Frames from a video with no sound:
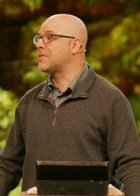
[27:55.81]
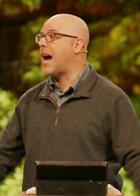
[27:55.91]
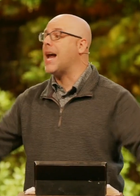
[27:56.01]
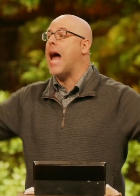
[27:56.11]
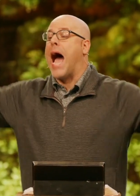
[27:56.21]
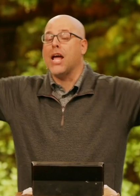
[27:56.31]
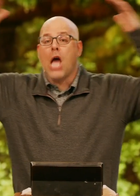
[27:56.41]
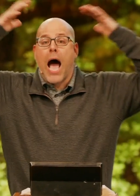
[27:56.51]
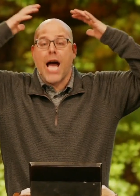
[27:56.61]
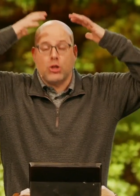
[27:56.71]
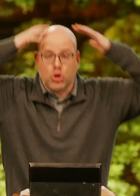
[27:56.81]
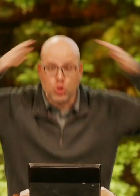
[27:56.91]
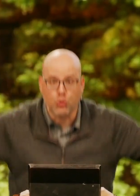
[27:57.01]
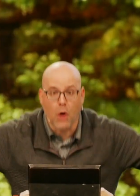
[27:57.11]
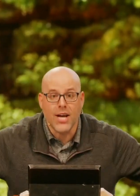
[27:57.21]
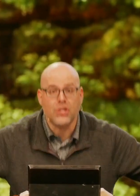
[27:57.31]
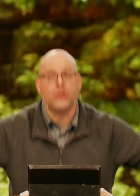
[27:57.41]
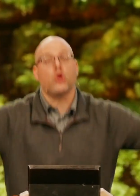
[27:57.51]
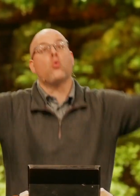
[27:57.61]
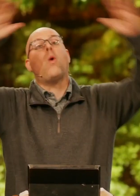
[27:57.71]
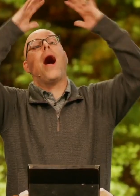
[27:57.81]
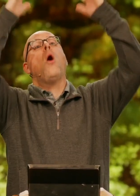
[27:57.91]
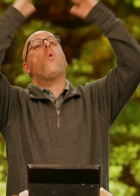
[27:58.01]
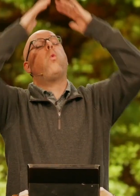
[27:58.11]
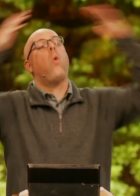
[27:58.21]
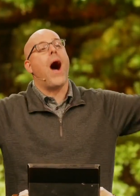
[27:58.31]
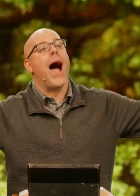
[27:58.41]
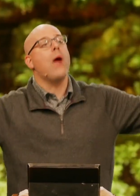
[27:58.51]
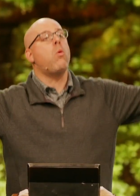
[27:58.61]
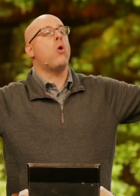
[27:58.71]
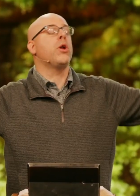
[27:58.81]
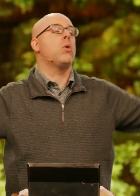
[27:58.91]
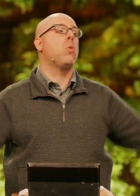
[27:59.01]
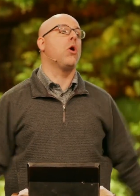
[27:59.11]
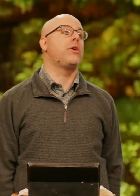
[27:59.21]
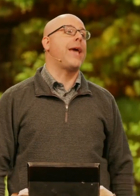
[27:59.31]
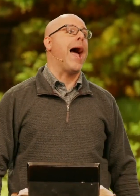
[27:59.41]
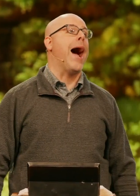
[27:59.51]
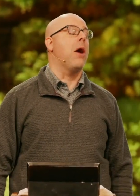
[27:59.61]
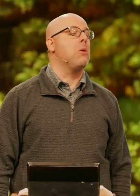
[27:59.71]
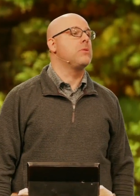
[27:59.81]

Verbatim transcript: God, I, I trust you. Why, why won't it work out?